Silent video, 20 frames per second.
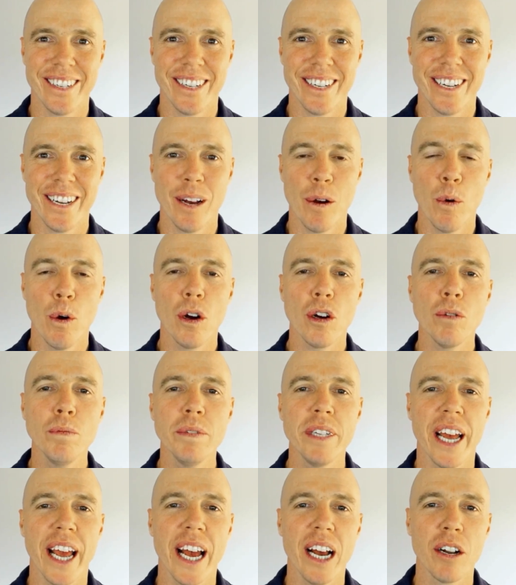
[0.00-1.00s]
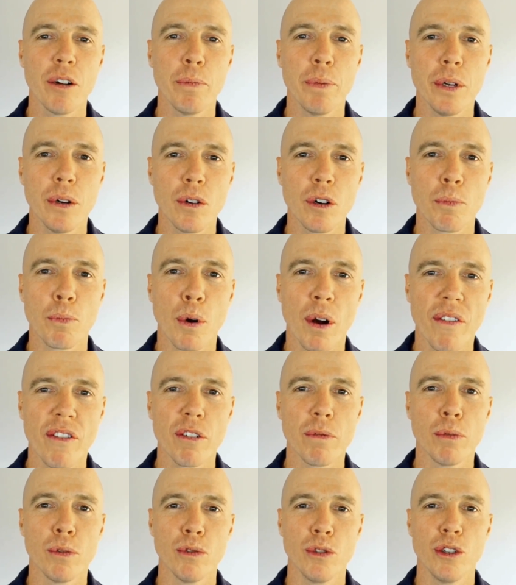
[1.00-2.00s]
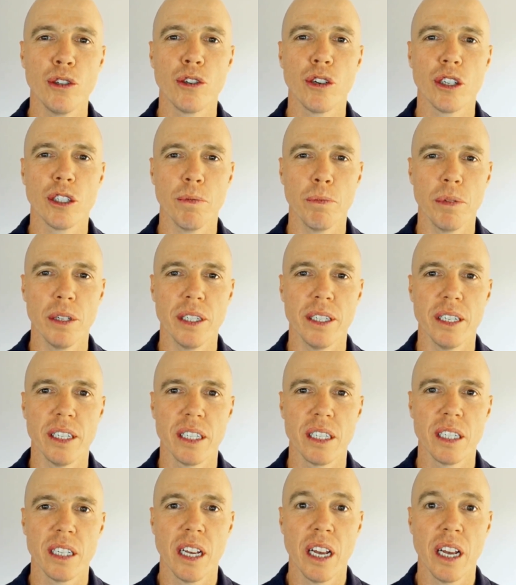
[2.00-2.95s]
Welcome to How to Build a Profitable Nutrition Business.